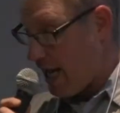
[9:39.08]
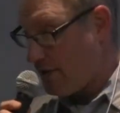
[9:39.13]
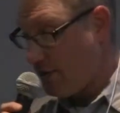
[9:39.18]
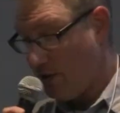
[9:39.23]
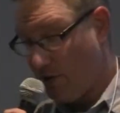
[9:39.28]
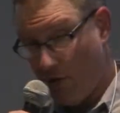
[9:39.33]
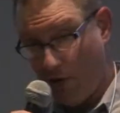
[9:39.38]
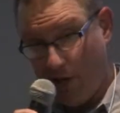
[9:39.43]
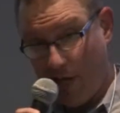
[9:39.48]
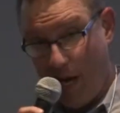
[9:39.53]

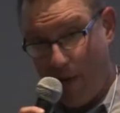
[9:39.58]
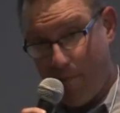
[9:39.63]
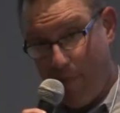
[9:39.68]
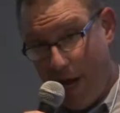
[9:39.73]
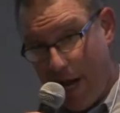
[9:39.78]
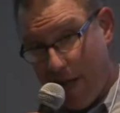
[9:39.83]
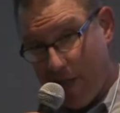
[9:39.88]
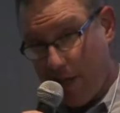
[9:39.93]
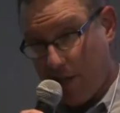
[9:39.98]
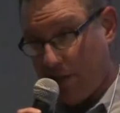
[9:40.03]
asking, you know, can I
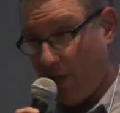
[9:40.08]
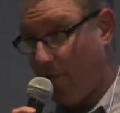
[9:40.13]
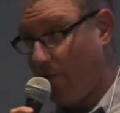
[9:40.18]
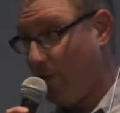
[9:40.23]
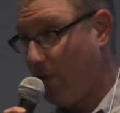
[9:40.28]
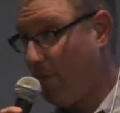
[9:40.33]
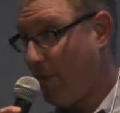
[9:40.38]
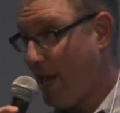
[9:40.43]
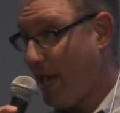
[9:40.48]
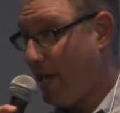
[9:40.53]
buy this? I
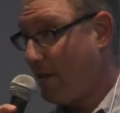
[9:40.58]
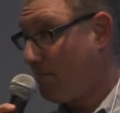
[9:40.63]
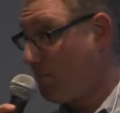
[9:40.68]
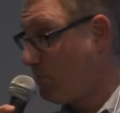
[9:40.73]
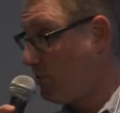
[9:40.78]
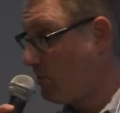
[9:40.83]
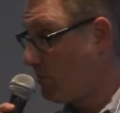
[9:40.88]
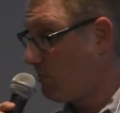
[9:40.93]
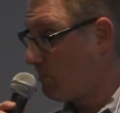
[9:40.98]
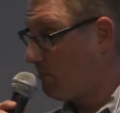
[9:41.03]
feel
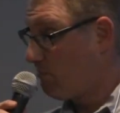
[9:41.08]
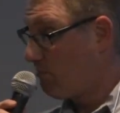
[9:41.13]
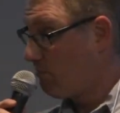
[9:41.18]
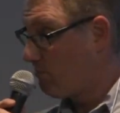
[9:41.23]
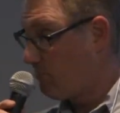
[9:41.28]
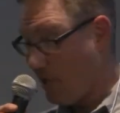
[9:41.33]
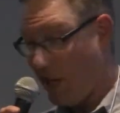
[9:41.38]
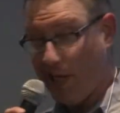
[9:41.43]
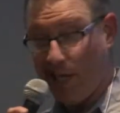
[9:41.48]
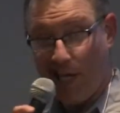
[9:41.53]
bad just
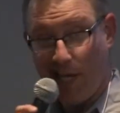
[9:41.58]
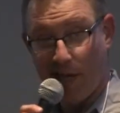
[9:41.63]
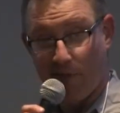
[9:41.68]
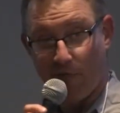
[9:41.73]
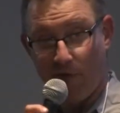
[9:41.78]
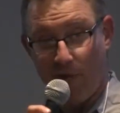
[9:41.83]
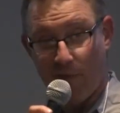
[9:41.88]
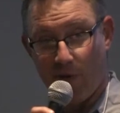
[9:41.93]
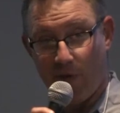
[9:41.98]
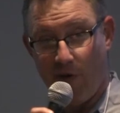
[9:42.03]
taking it
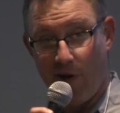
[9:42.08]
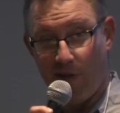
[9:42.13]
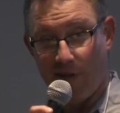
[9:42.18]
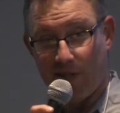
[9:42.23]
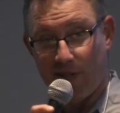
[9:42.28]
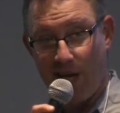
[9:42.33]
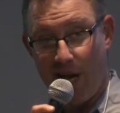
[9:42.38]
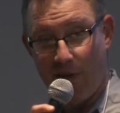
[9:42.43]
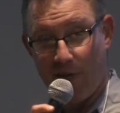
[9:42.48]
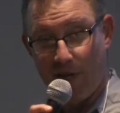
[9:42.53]
from you all the
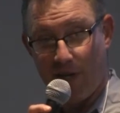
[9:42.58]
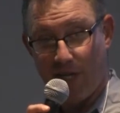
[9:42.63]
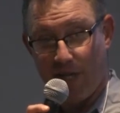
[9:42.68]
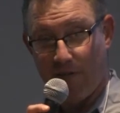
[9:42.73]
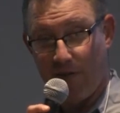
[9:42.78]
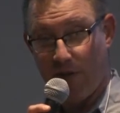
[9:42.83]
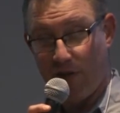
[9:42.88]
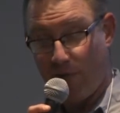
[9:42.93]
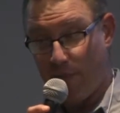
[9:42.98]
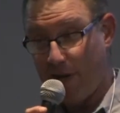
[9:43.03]
time without
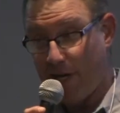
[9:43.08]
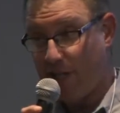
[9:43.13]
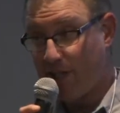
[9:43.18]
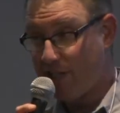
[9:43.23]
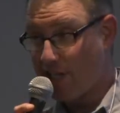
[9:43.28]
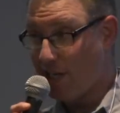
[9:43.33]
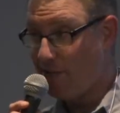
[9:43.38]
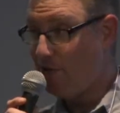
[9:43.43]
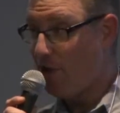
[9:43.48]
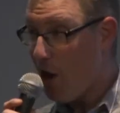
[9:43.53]
giving you any money. He
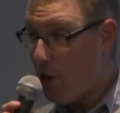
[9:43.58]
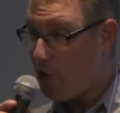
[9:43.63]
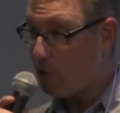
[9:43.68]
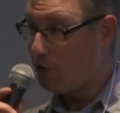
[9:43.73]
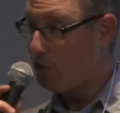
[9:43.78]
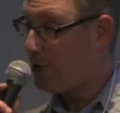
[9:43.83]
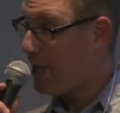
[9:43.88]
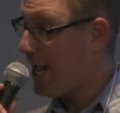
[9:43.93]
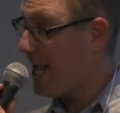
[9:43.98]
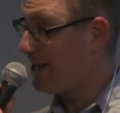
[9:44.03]
said, No,
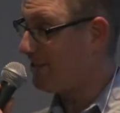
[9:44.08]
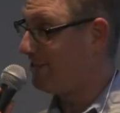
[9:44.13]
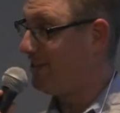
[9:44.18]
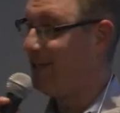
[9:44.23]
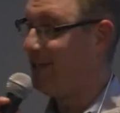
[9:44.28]
you can't.